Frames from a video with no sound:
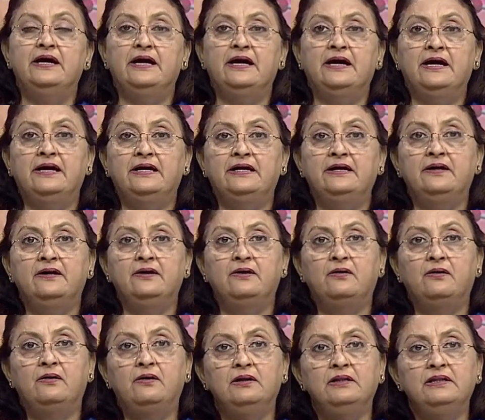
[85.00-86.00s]
and uh,
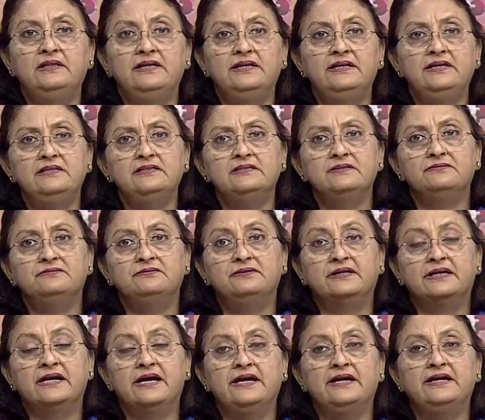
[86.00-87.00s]
all these
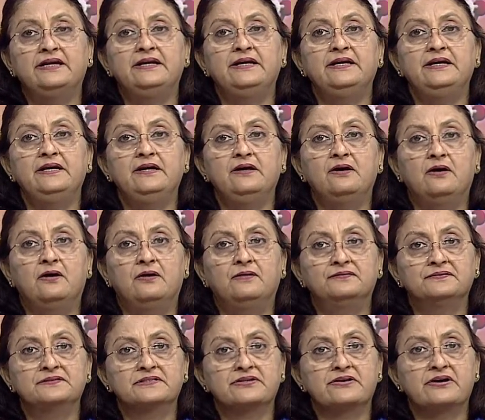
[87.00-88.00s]
variety
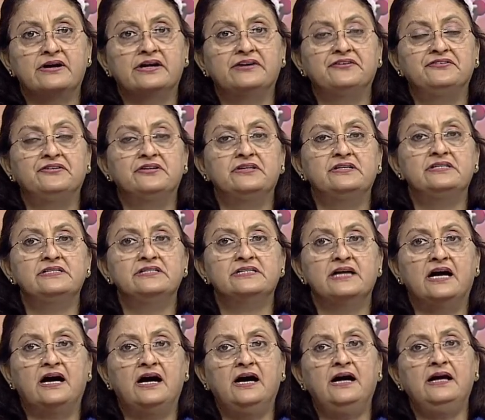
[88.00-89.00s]
of structures
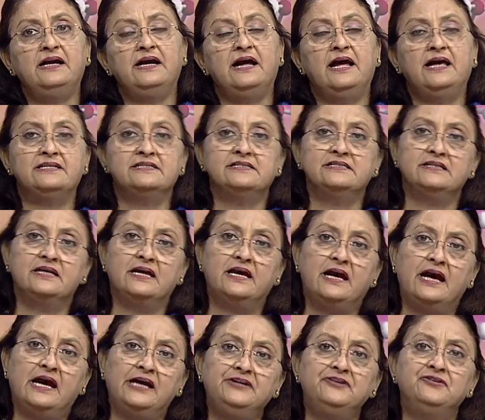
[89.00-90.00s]
are as
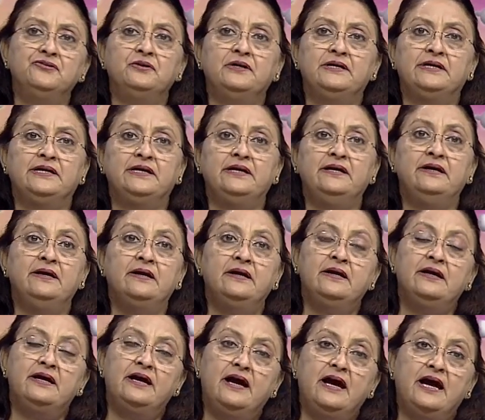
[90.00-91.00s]
actually
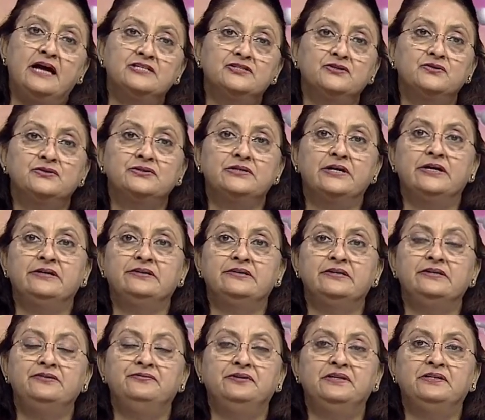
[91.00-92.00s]

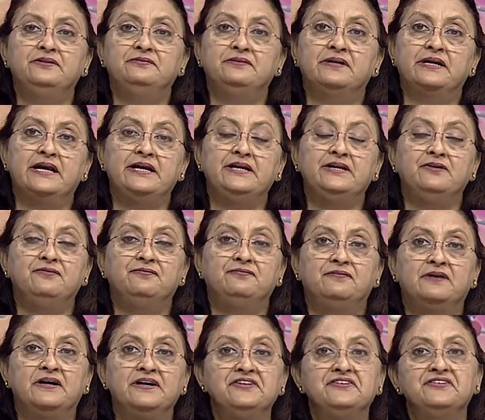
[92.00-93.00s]
associated with a variety of
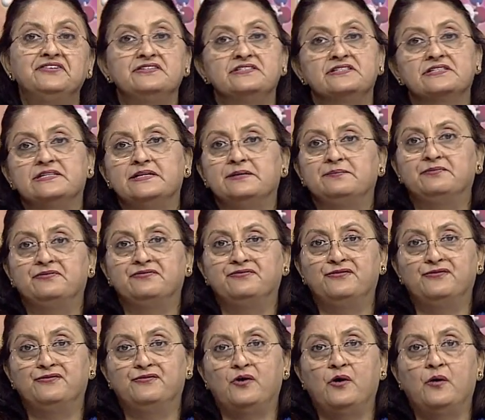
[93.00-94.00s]
functions they
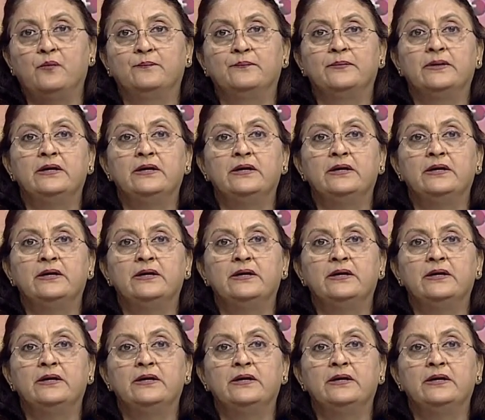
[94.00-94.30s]
perform